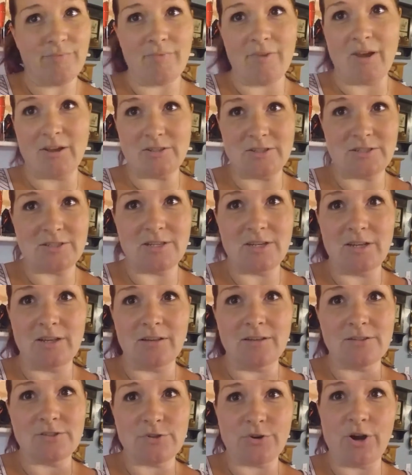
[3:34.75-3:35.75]
I just need
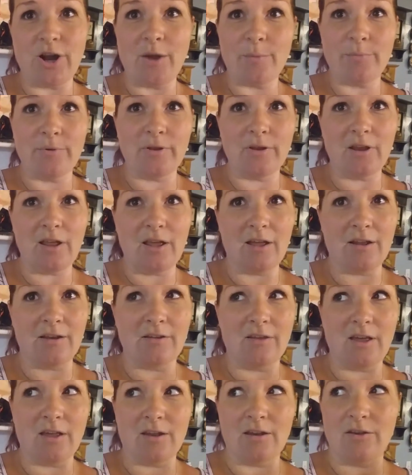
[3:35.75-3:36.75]
to scrap it
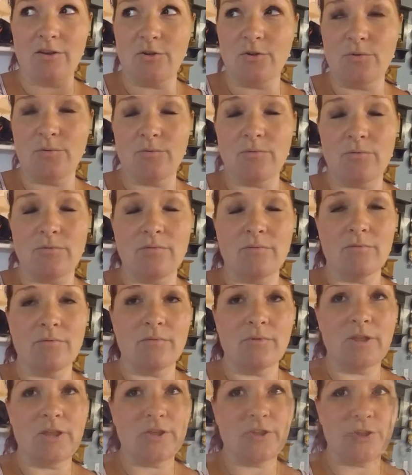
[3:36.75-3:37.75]
and get a new
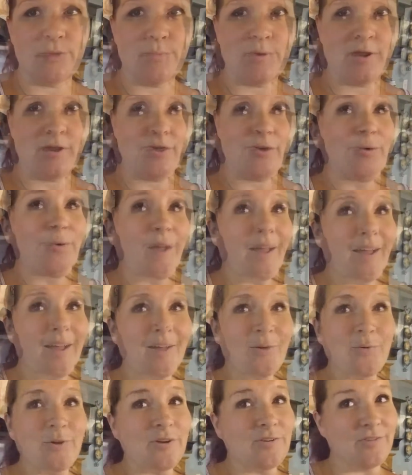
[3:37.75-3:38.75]
incubator. But
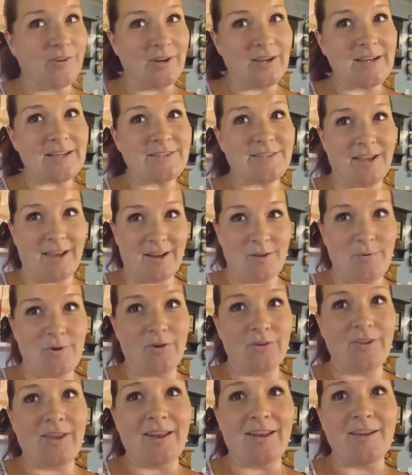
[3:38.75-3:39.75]
quail, we are very excited
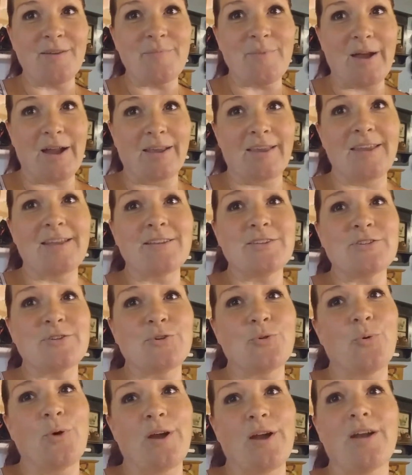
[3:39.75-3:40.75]
about getting back into
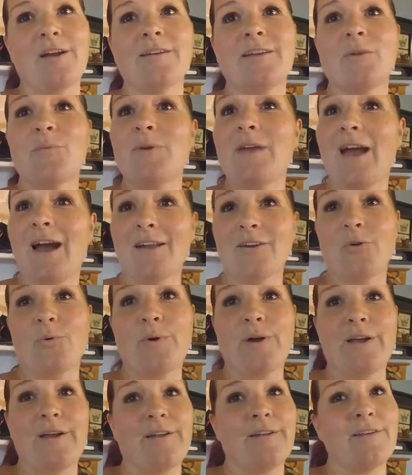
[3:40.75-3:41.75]
quail. You know, we had
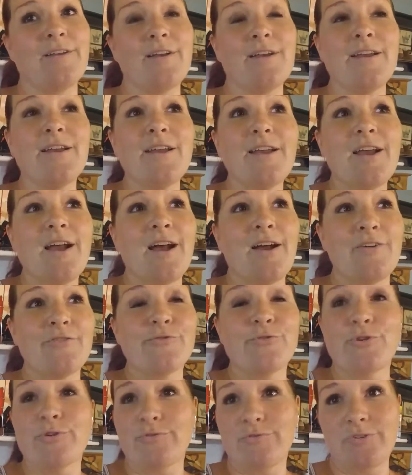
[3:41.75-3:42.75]
quail
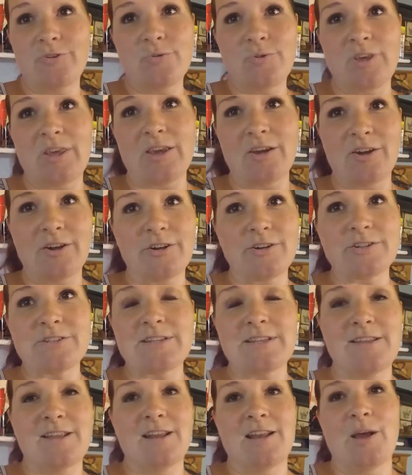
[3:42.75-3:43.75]
for a few
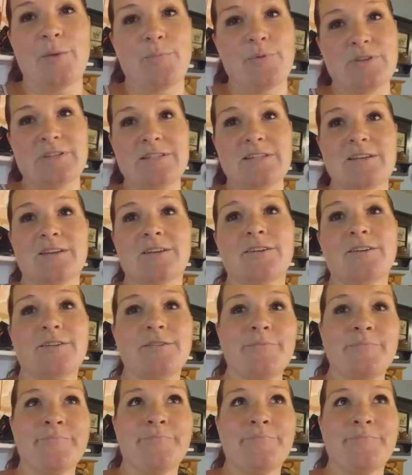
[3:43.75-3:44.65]
years and then up until